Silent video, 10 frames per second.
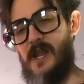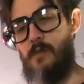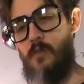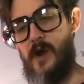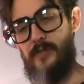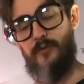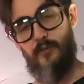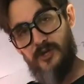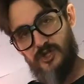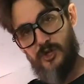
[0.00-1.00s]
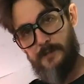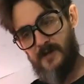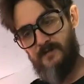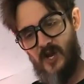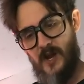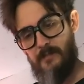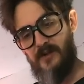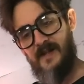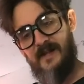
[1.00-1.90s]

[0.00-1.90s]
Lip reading: same way. Three strips of tape,